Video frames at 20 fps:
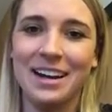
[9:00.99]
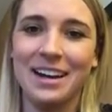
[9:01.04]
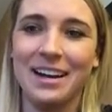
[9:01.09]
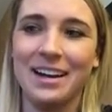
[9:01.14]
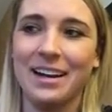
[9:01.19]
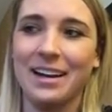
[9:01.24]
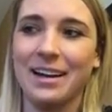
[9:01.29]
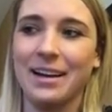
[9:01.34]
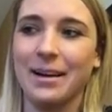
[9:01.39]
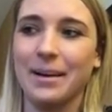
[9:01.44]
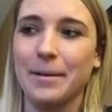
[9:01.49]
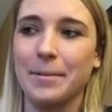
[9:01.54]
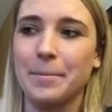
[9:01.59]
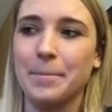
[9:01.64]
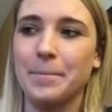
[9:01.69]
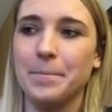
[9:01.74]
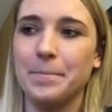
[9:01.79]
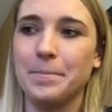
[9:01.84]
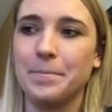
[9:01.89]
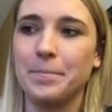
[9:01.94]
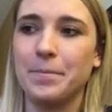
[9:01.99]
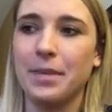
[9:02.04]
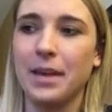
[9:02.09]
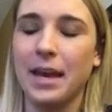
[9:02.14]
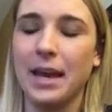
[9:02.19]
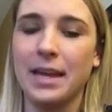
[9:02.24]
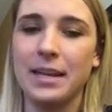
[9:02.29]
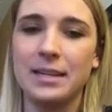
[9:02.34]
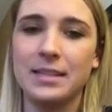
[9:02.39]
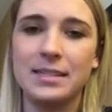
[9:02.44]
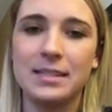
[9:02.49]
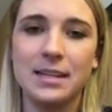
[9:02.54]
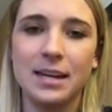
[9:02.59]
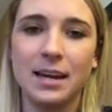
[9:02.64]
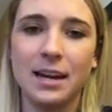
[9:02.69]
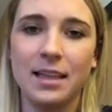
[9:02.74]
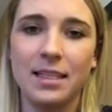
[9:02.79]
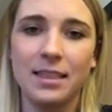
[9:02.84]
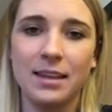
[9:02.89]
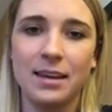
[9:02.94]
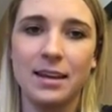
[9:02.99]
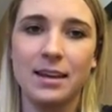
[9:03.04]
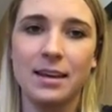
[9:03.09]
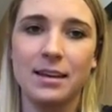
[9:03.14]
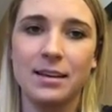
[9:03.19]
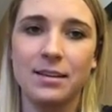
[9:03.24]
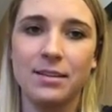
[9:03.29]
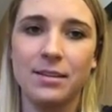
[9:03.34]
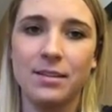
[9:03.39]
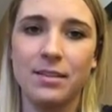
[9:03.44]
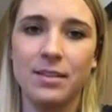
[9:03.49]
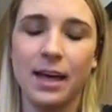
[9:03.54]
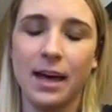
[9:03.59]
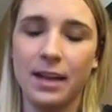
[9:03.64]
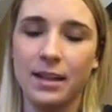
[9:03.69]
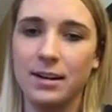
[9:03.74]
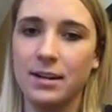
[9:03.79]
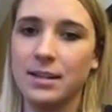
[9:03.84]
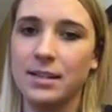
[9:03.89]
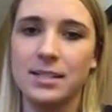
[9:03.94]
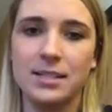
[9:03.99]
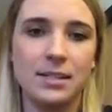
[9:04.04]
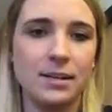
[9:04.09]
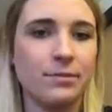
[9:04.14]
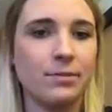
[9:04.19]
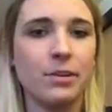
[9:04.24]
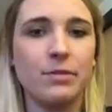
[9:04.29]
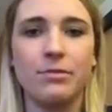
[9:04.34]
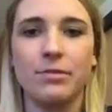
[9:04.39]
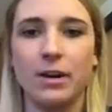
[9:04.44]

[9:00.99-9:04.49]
And I think that is different